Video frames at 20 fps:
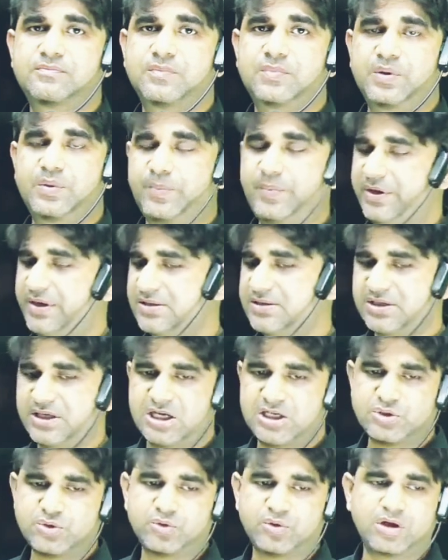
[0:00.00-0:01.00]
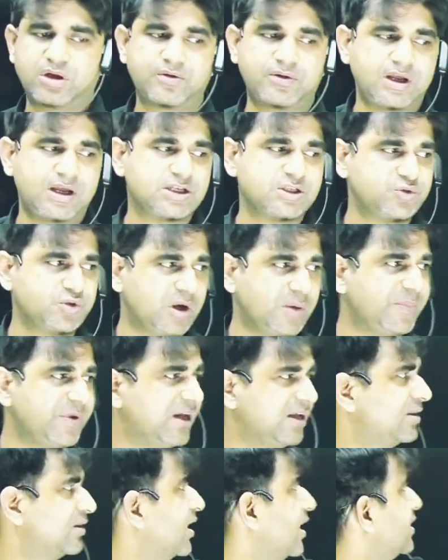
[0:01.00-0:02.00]
because as you have
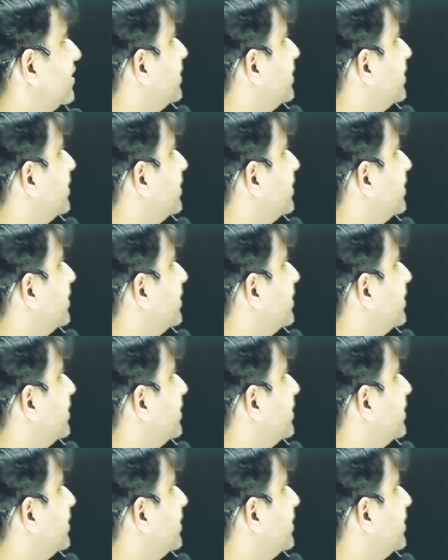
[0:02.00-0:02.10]
been, I think